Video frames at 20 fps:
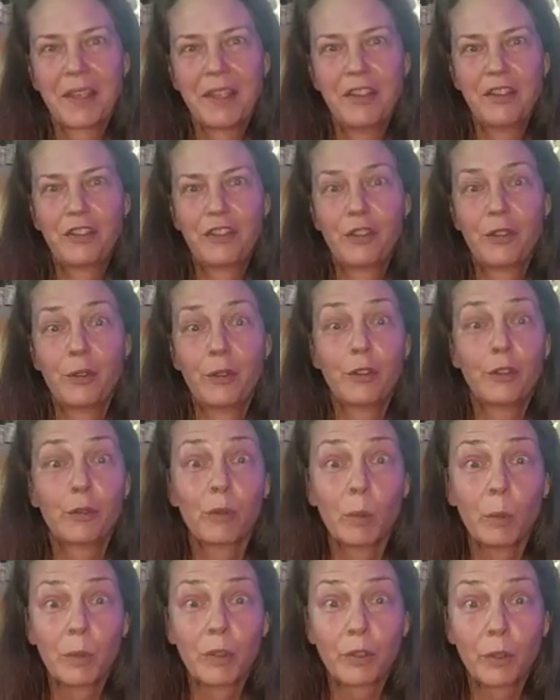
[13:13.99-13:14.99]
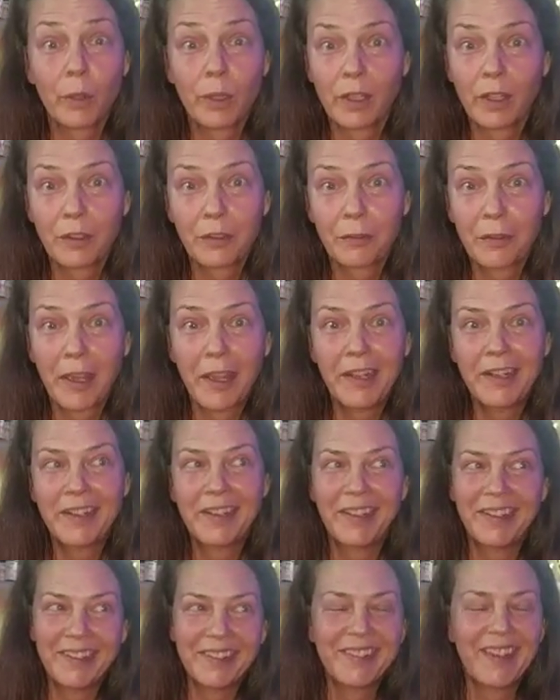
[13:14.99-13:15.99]
issues, rheumatoid
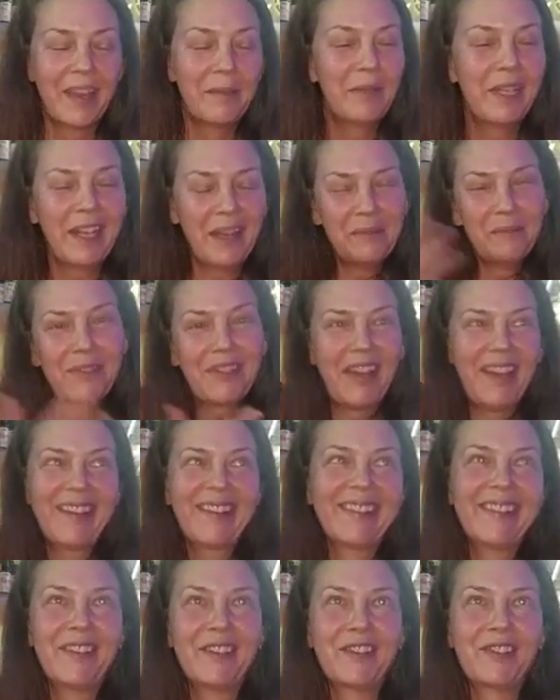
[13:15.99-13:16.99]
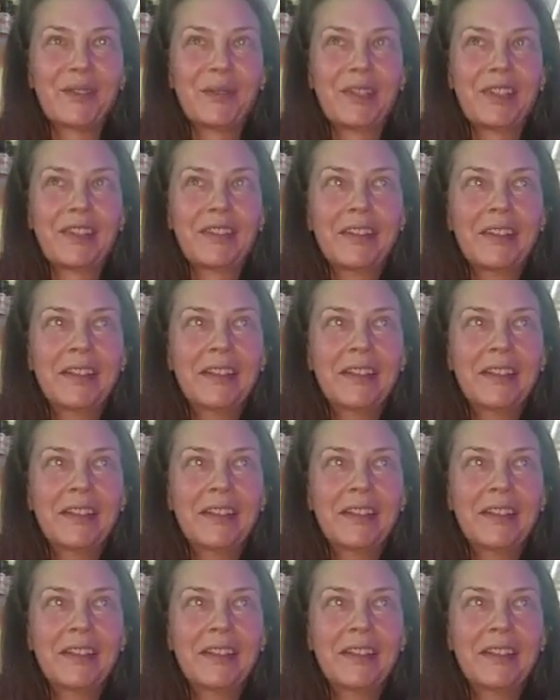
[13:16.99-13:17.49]
arthritis. I mean, I'm diagnosed with